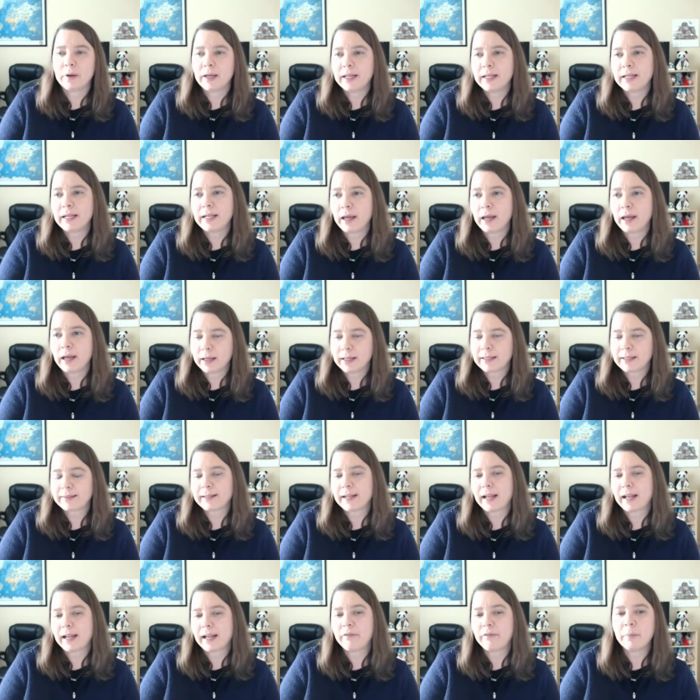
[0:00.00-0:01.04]
One, like I
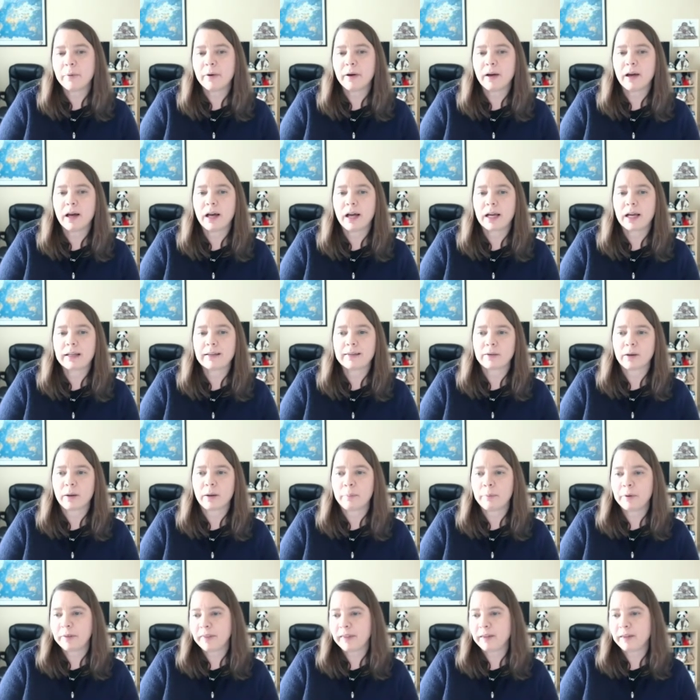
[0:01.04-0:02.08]
said, I have a blog, so
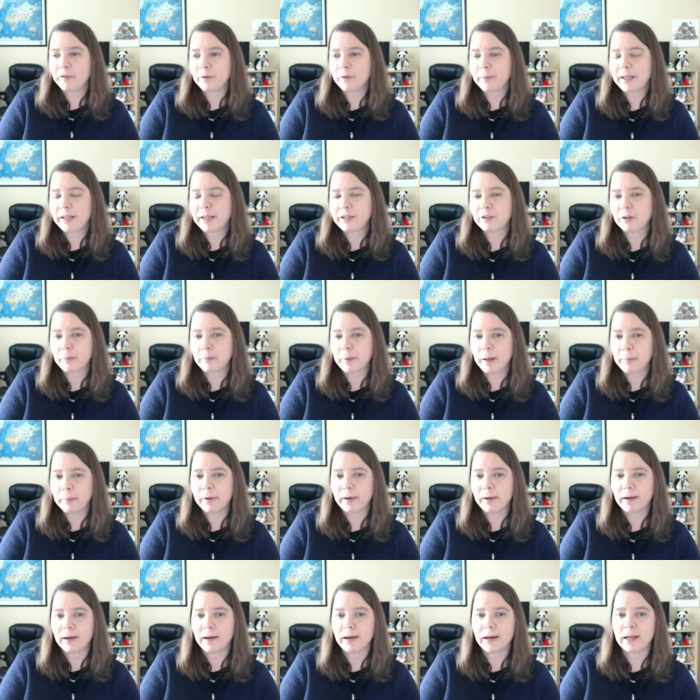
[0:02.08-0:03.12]
I put the information on my
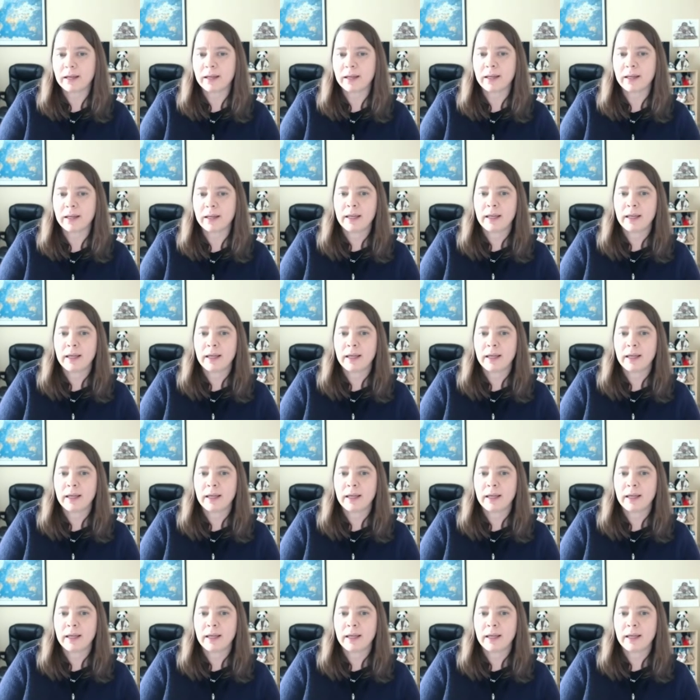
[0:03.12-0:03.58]
blog.